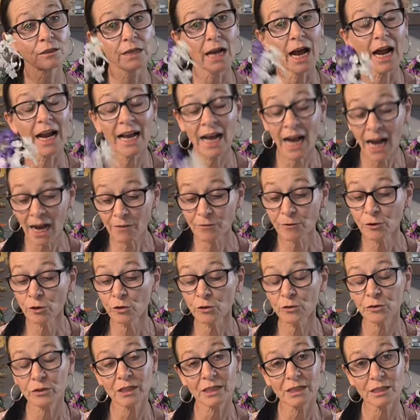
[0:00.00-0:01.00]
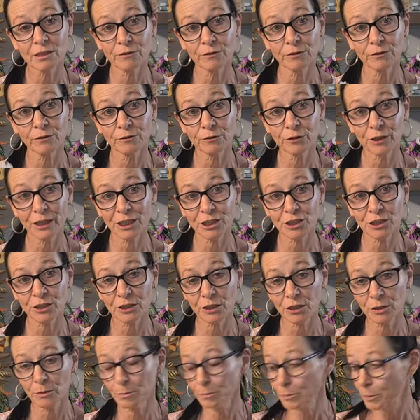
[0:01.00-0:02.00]
I have cut these off of fresh
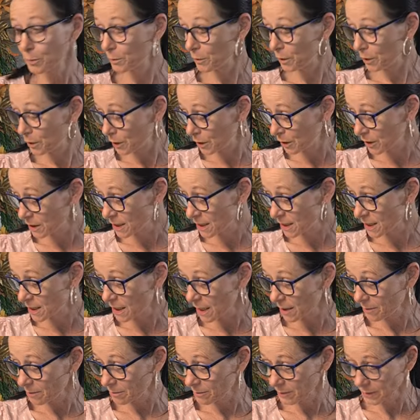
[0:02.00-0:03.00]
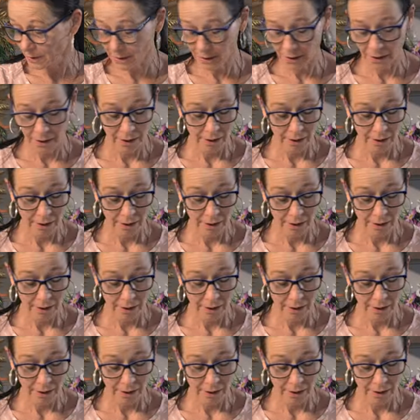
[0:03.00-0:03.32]
stems.